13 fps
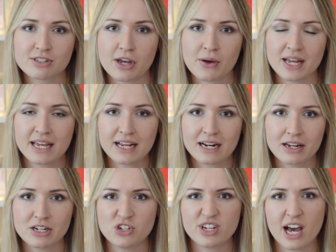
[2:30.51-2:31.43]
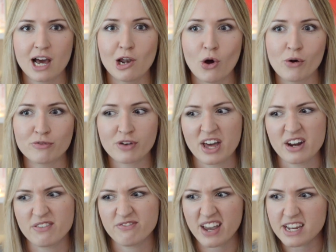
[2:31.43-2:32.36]
So in England you get a lot of kind
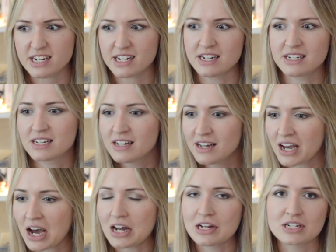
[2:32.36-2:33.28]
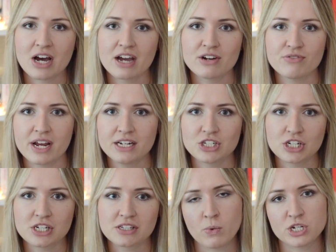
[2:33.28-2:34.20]
of faded coloured
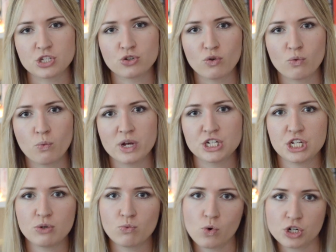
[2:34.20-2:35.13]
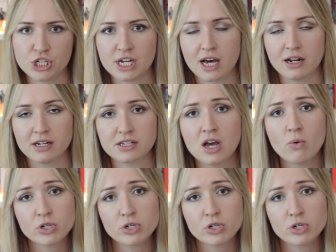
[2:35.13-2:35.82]
hydrangeas, which are sort of wishy-washy colours,